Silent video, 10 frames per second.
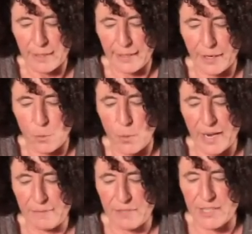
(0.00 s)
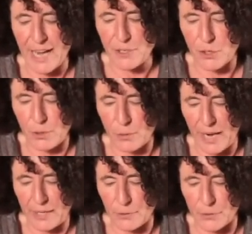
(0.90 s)
like a wave snatching her
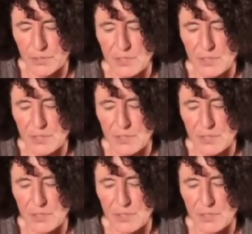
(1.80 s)
ankles